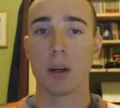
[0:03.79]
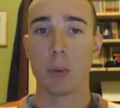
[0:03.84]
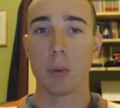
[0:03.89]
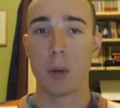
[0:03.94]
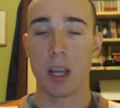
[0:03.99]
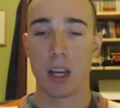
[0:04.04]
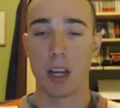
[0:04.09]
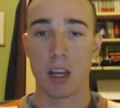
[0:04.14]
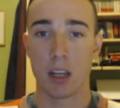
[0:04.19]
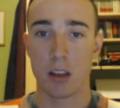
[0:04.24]

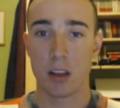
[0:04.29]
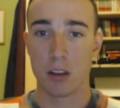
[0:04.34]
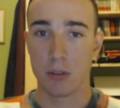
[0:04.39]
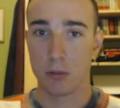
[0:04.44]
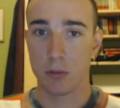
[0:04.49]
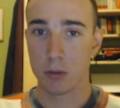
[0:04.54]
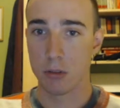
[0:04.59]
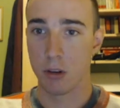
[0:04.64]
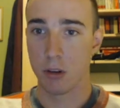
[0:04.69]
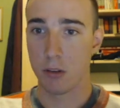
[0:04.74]
weekend
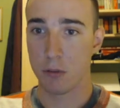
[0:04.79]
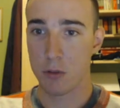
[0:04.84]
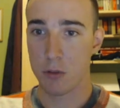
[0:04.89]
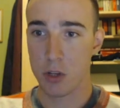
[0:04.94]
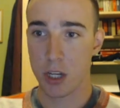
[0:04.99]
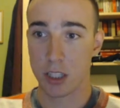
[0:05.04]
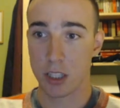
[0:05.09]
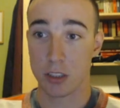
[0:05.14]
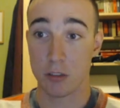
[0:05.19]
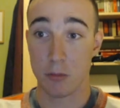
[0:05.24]
full of
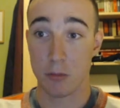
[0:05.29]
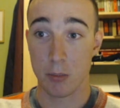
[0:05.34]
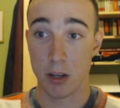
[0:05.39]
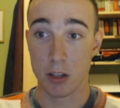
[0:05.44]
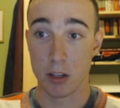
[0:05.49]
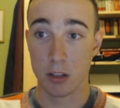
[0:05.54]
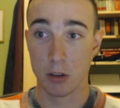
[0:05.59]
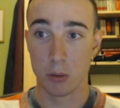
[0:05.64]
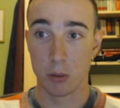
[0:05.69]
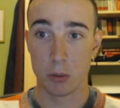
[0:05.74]
chess of
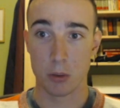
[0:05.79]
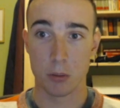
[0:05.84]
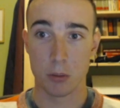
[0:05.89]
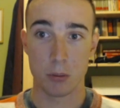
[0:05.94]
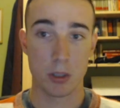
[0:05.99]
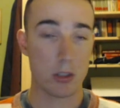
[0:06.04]
my own,